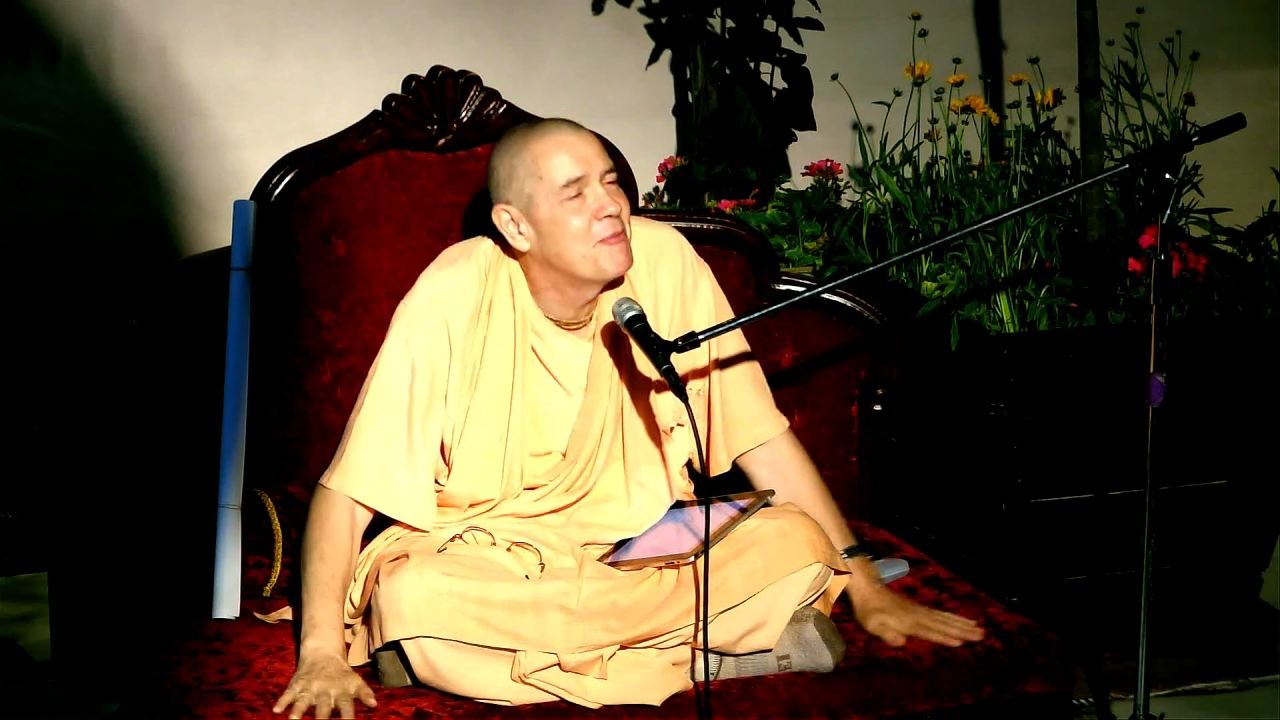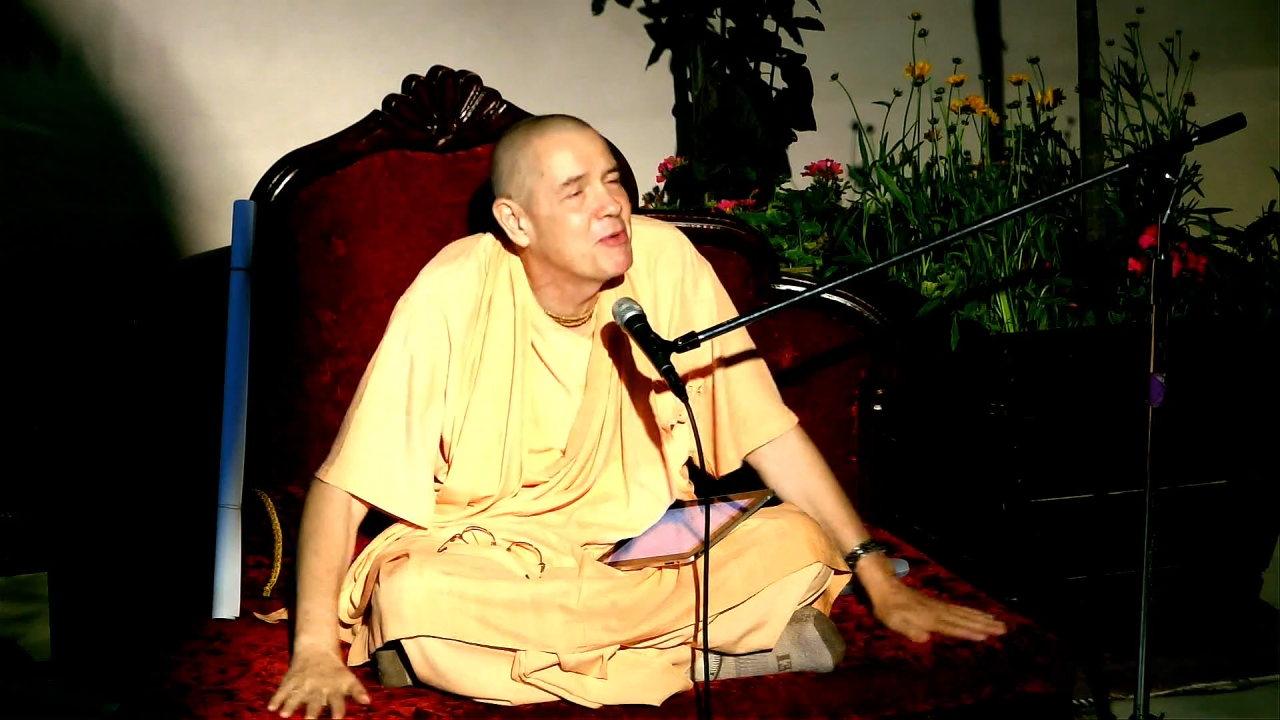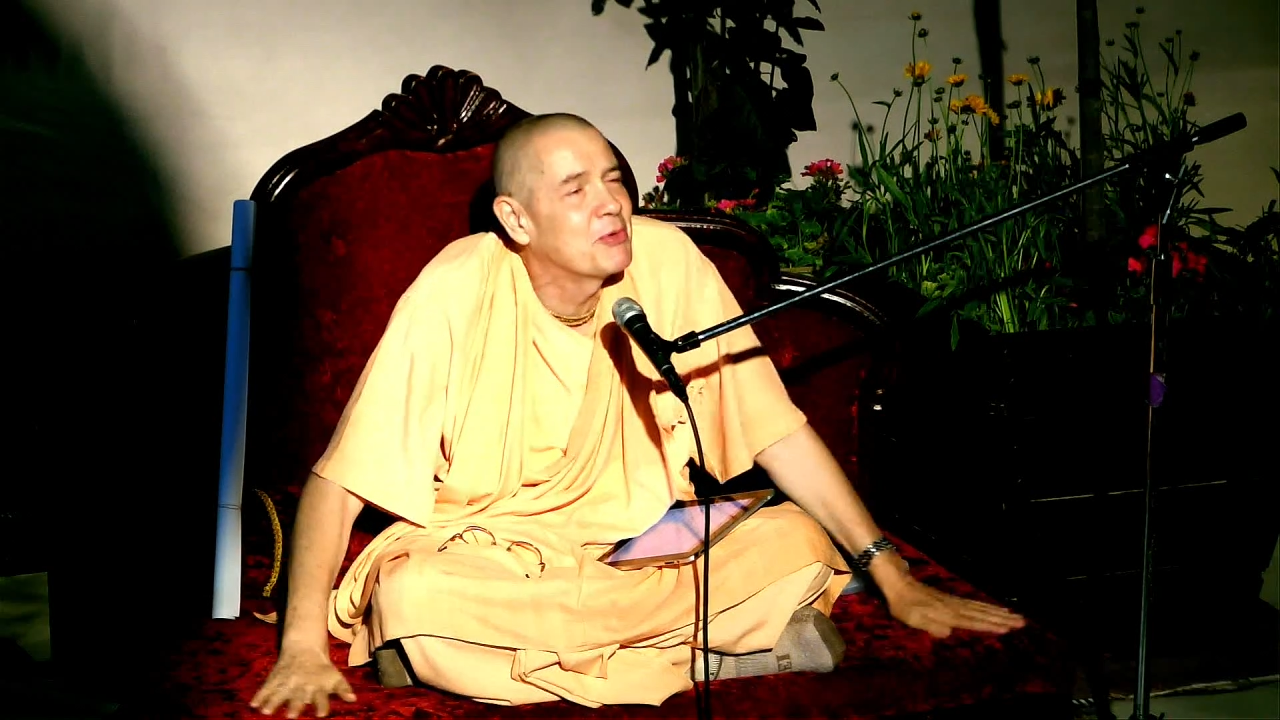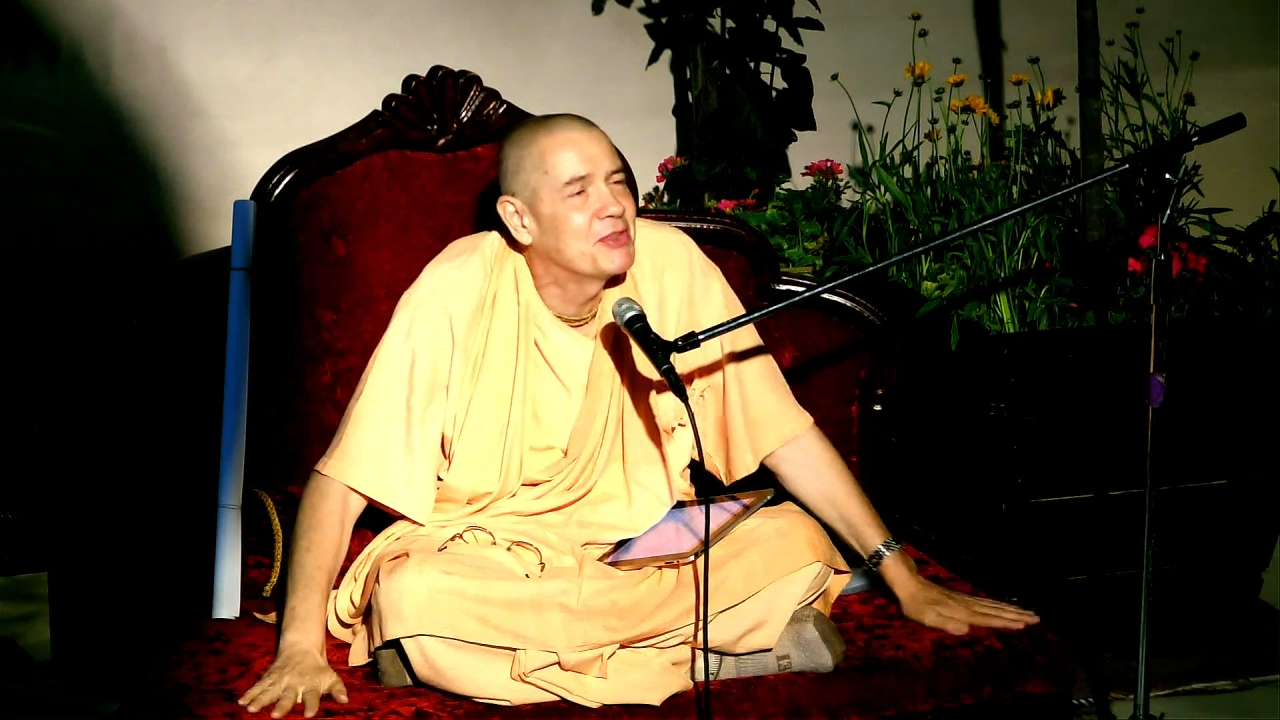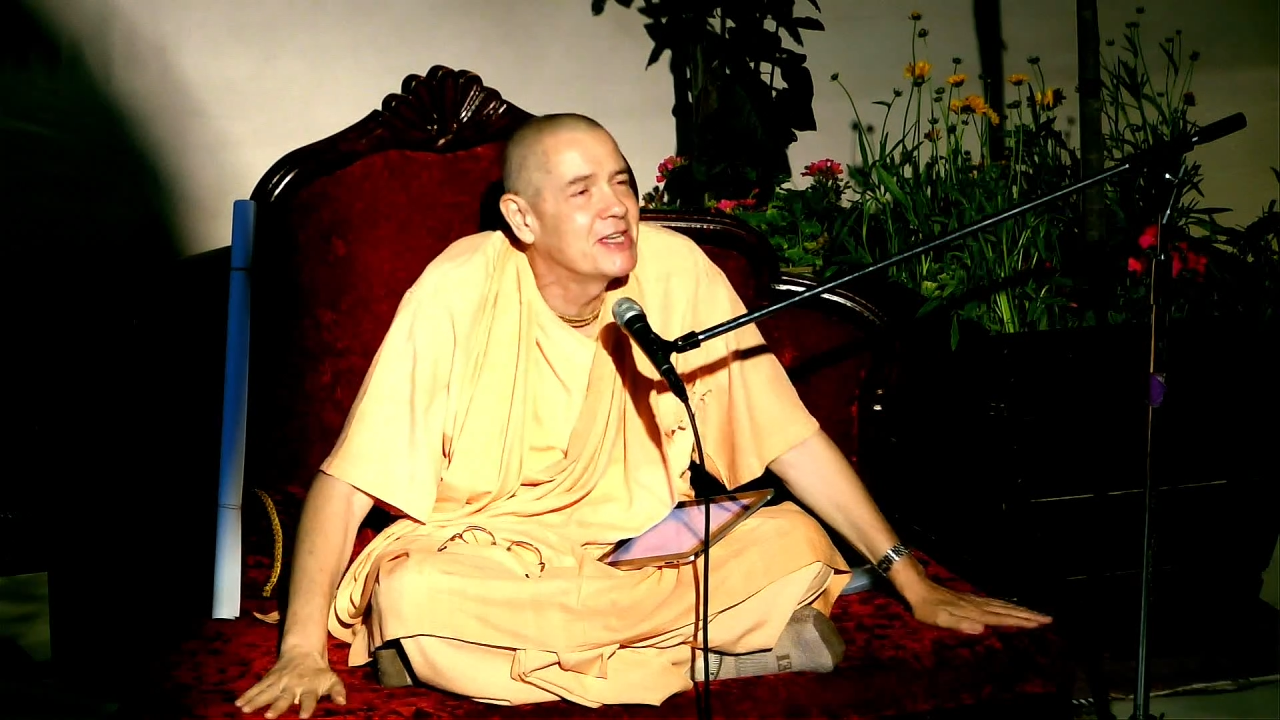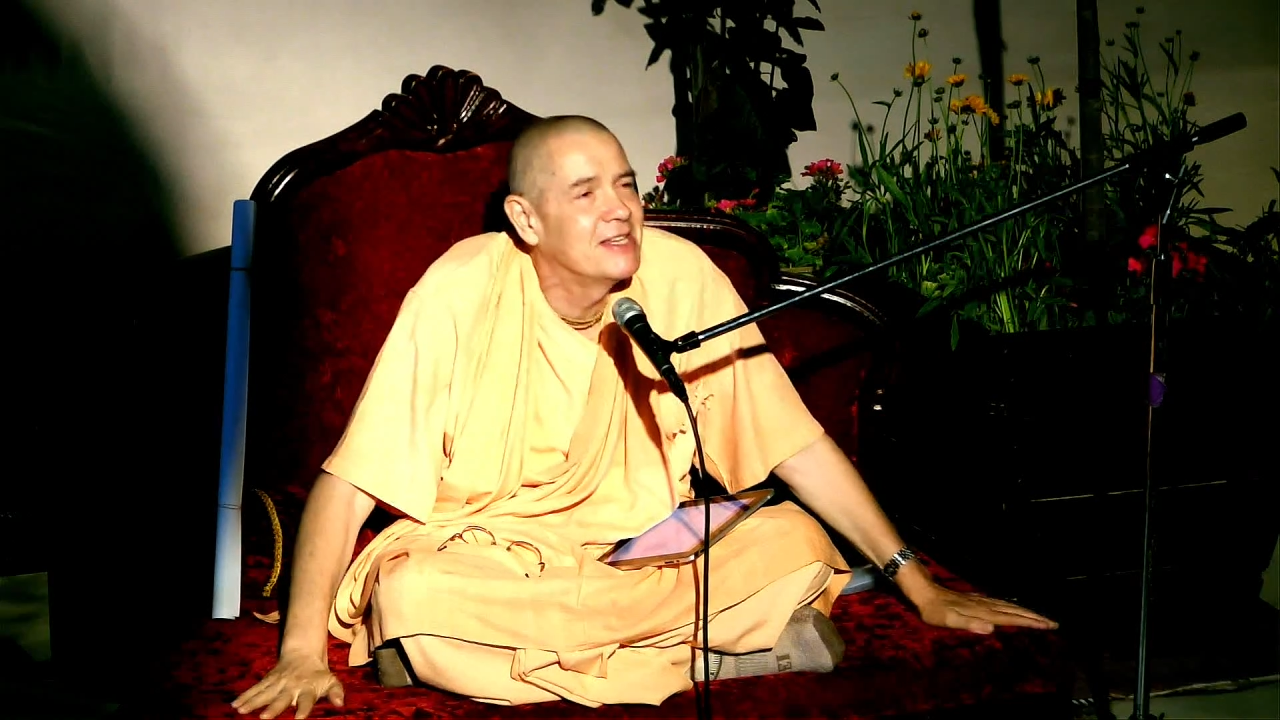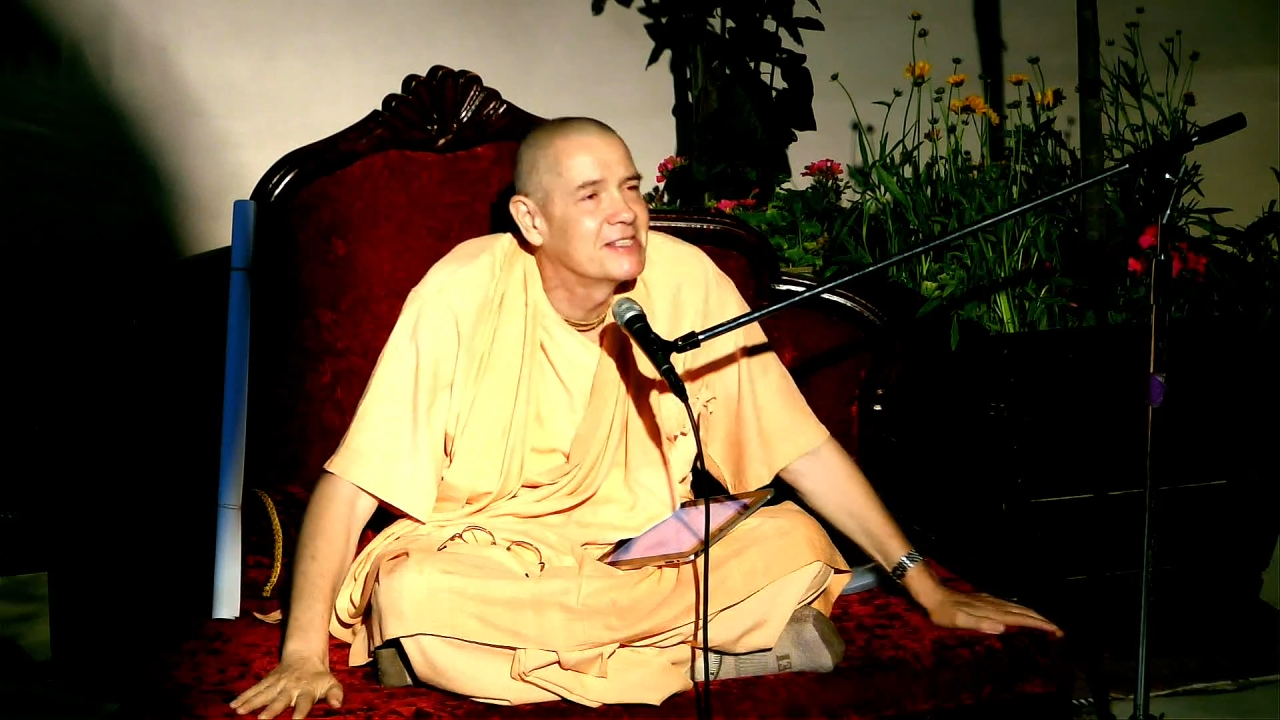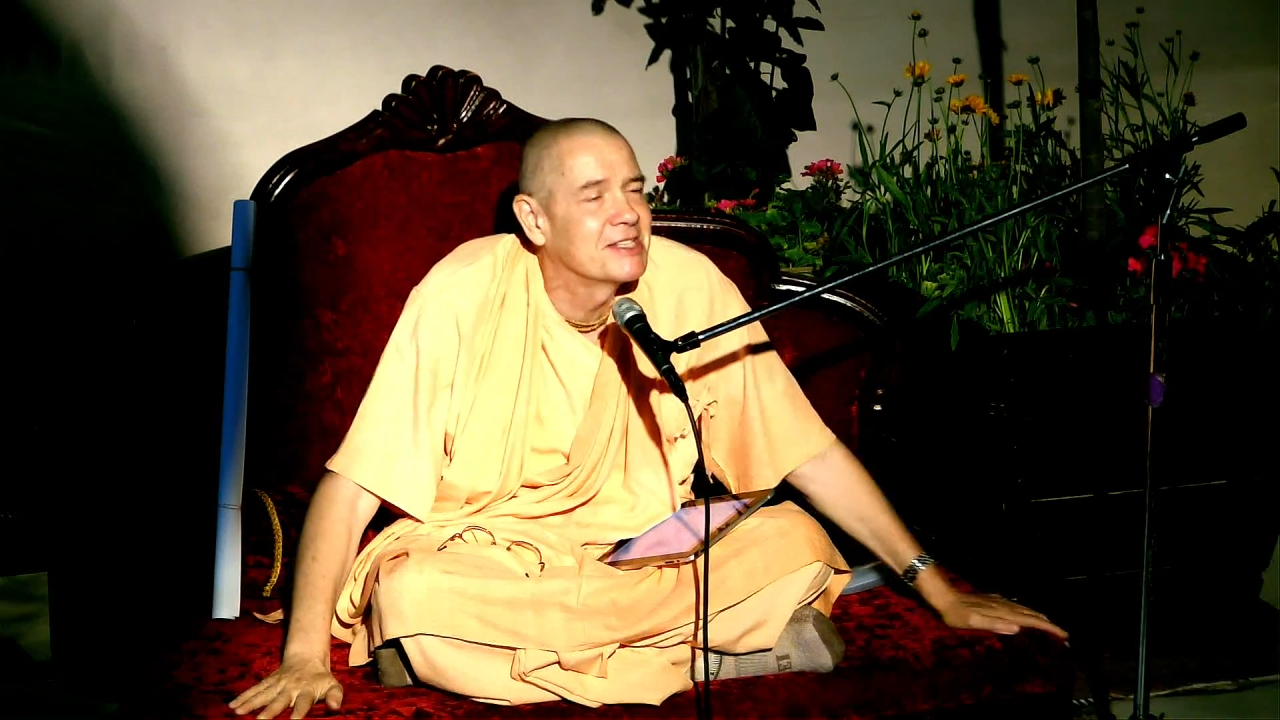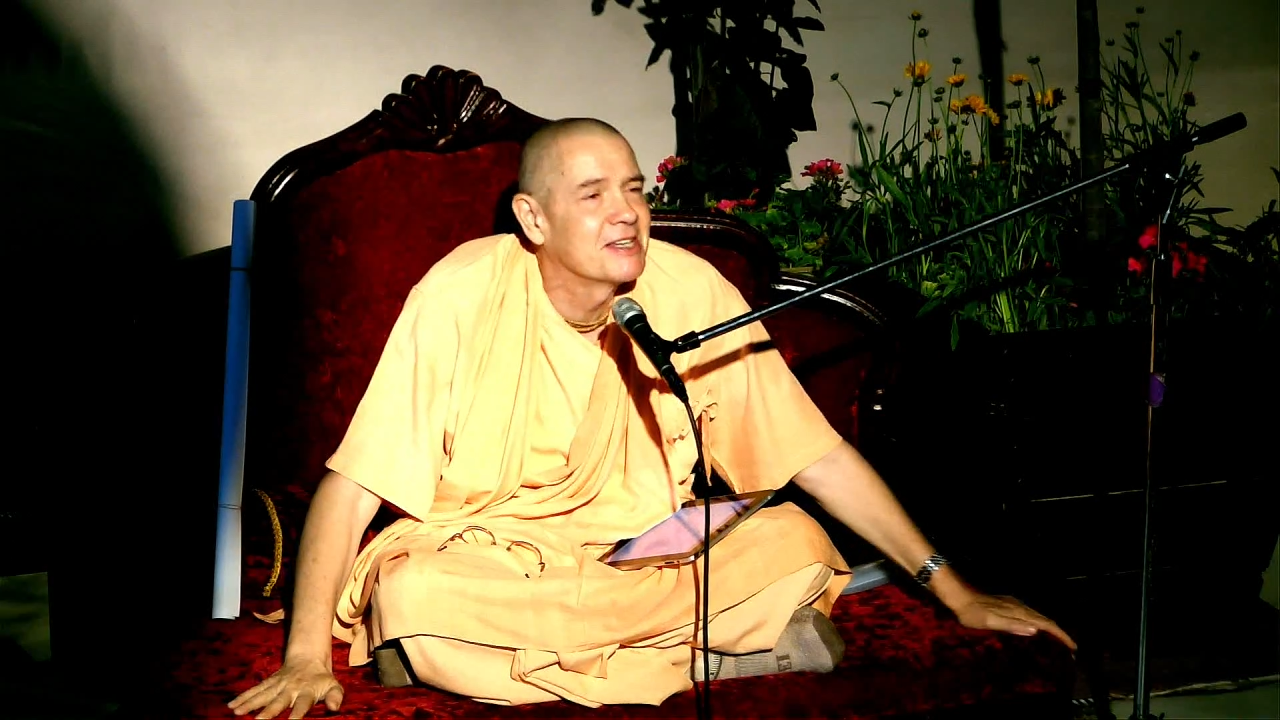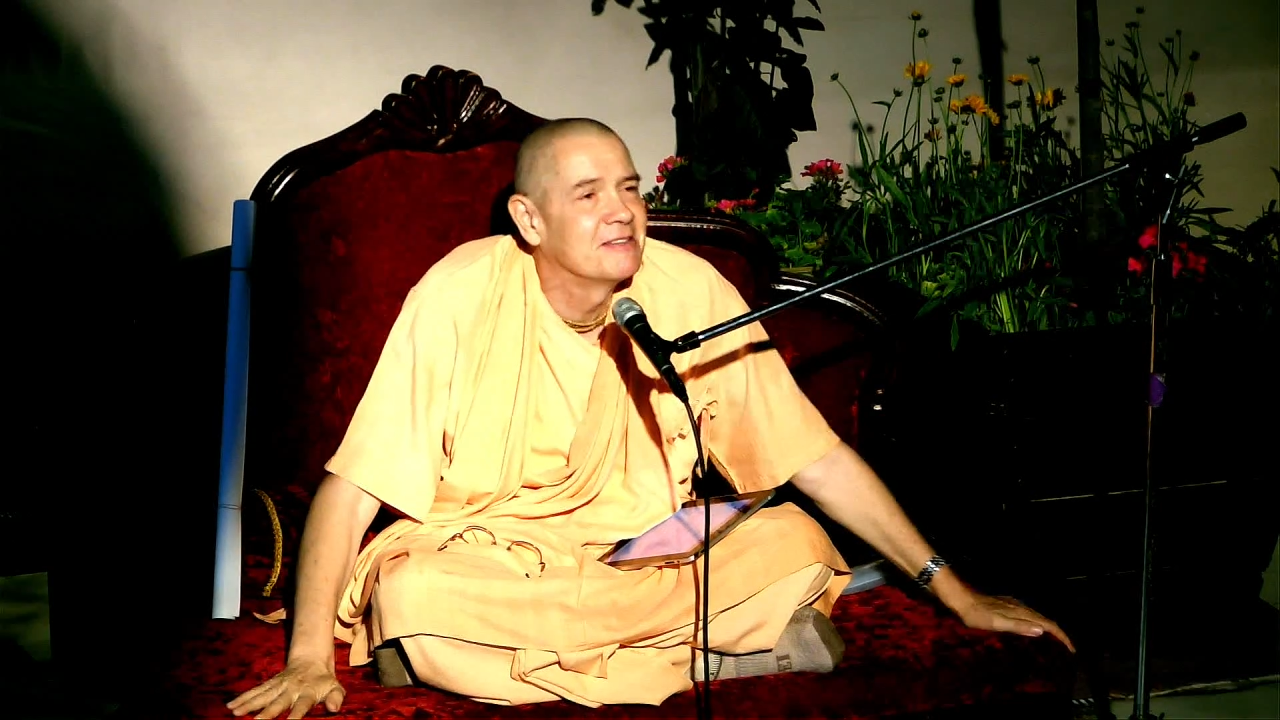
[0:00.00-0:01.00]
were thinking,
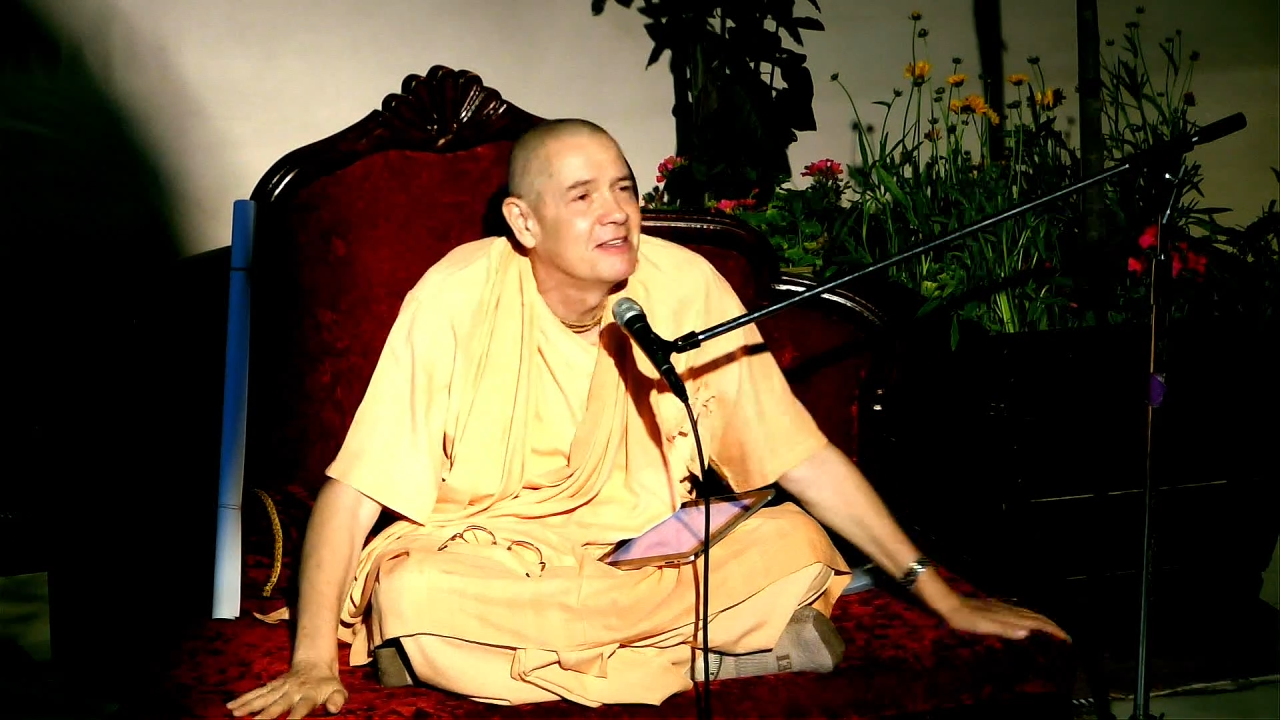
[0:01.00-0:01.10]
such a